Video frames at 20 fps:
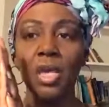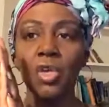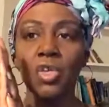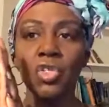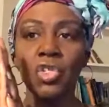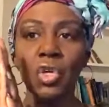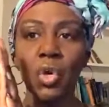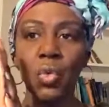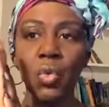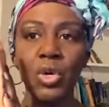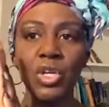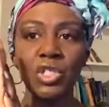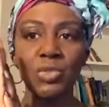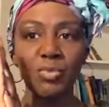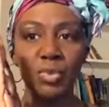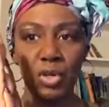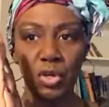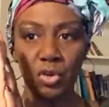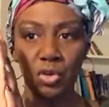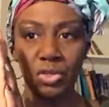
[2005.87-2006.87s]
So what is
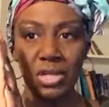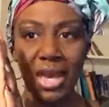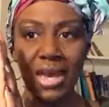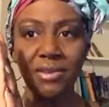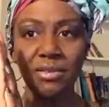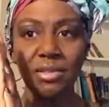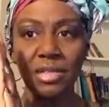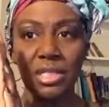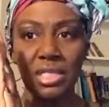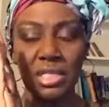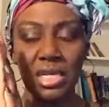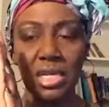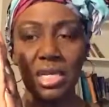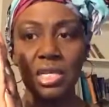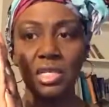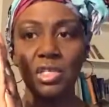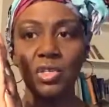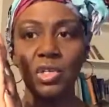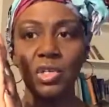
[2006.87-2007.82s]
periodontal disease?